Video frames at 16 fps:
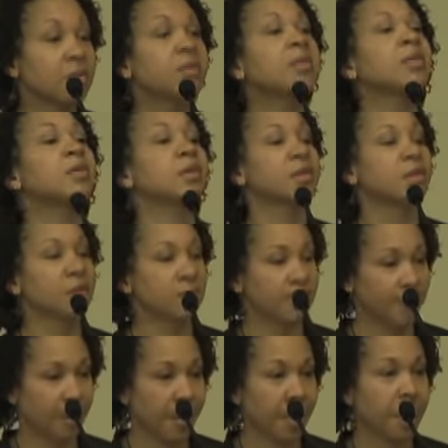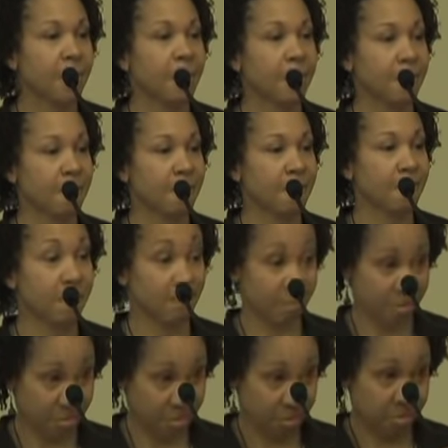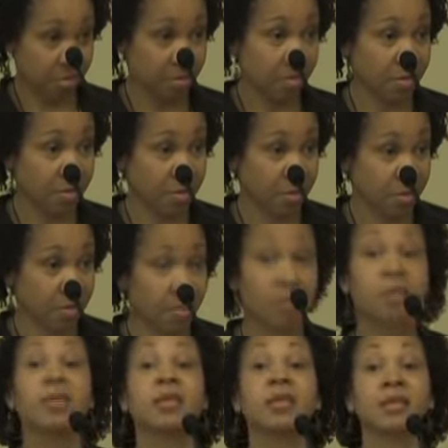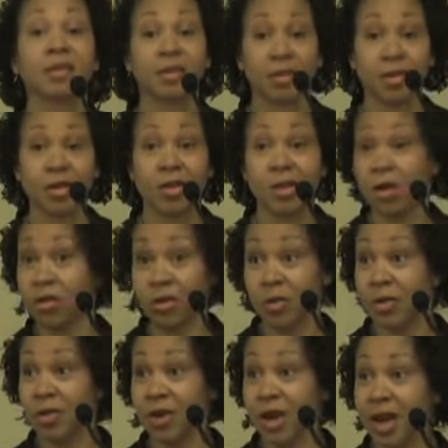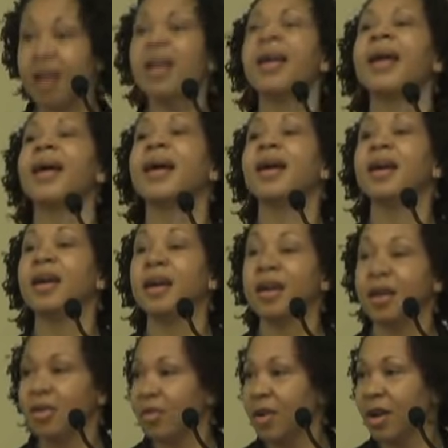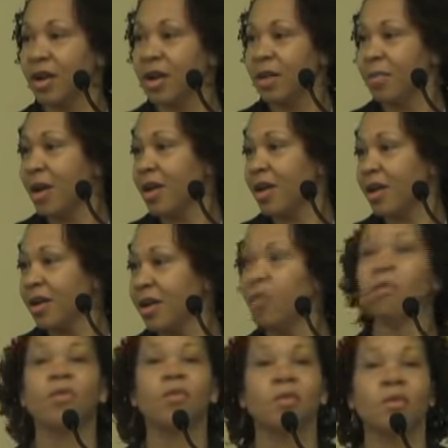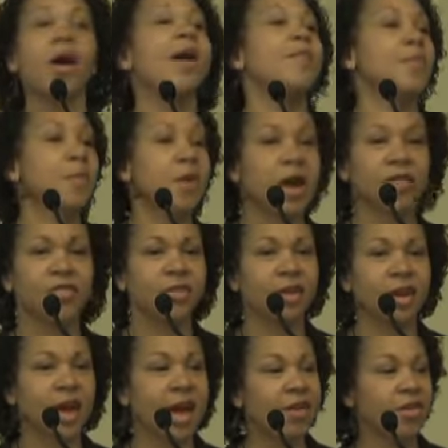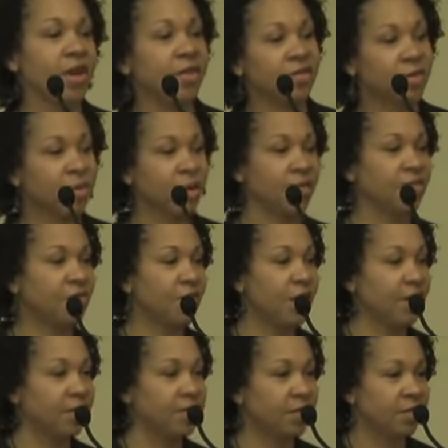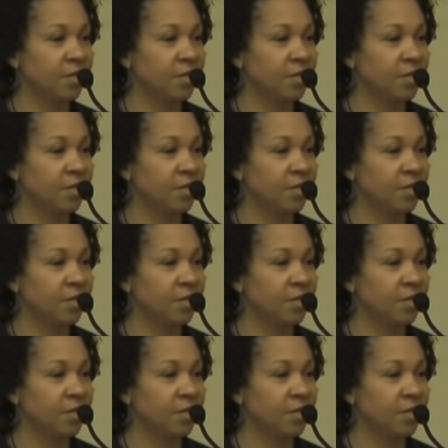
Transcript: Mm-hmm. don't, don't we do that? Mm -hmm. my, white people ask you, God, you have so many friends.